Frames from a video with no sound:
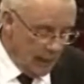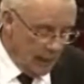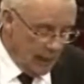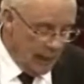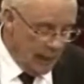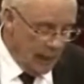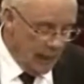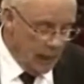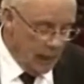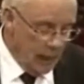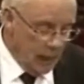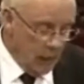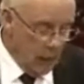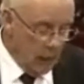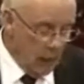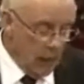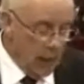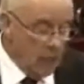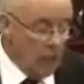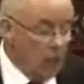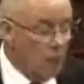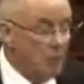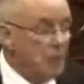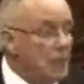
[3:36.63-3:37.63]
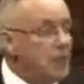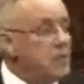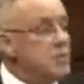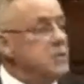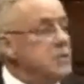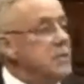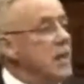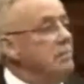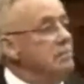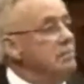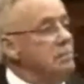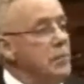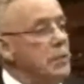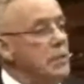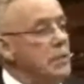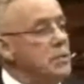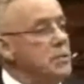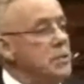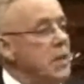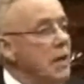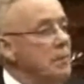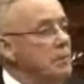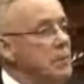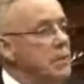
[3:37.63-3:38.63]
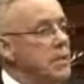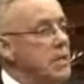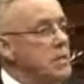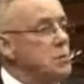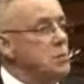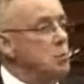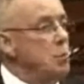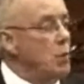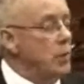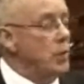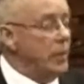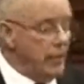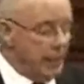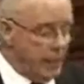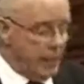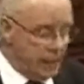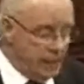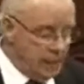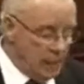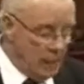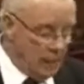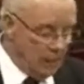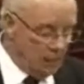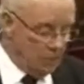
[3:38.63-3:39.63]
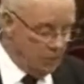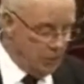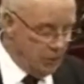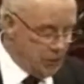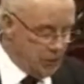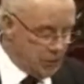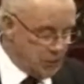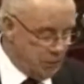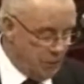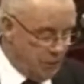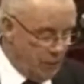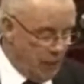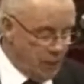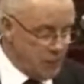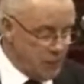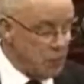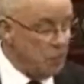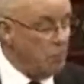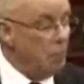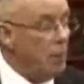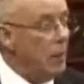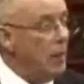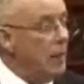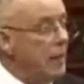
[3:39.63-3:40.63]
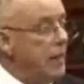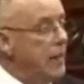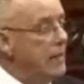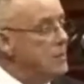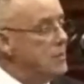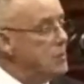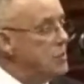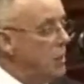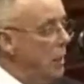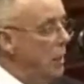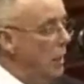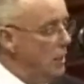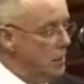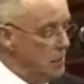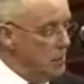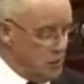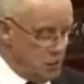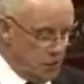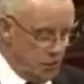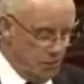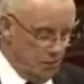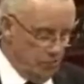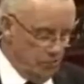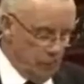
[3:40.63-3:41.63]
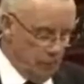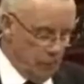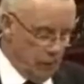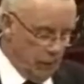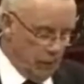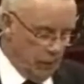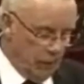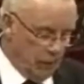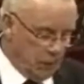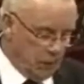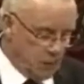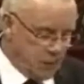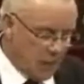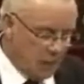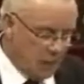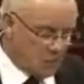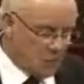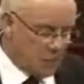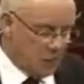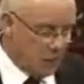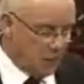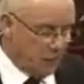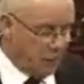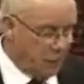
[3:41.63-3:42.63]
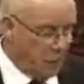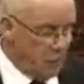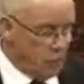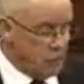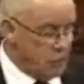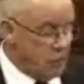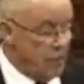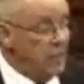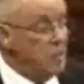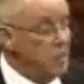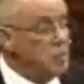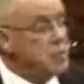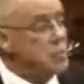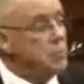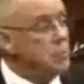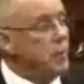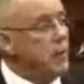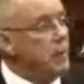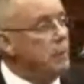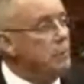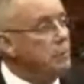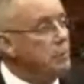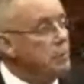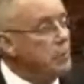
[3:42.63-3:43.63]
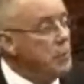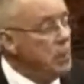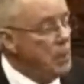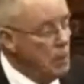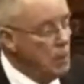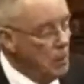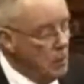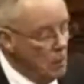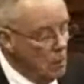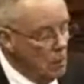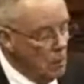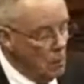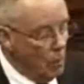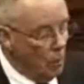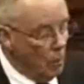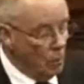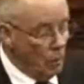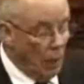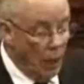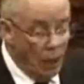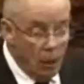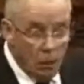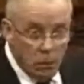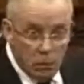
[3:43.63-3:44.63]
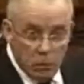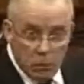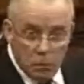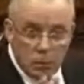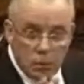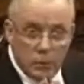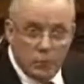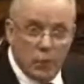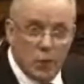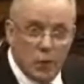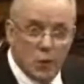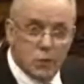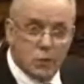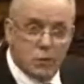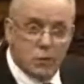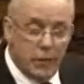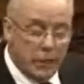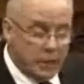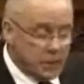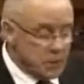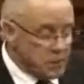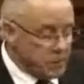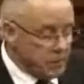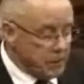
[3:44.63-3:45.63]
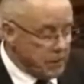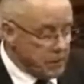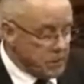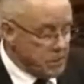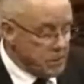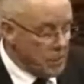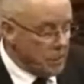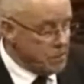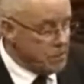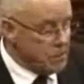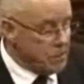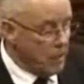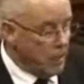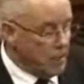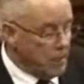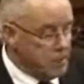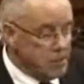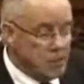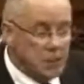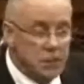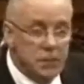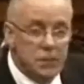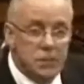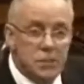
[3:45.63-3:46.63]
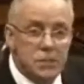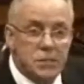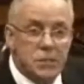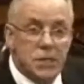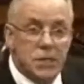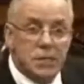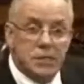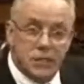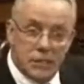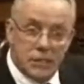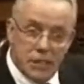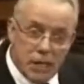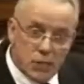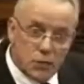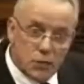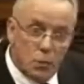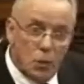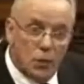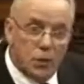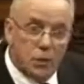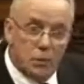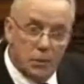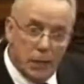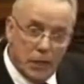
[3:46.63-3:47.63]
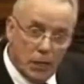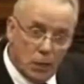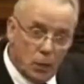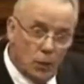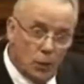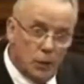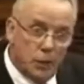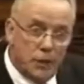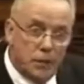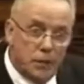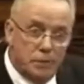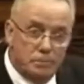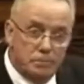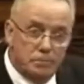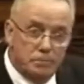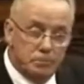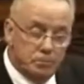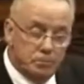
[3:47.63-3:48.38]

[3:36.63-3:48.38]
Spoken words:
But this government doesn't want any participation by ENGOs in establishing a future industry, although the Forestry Industry Association says it does want them included.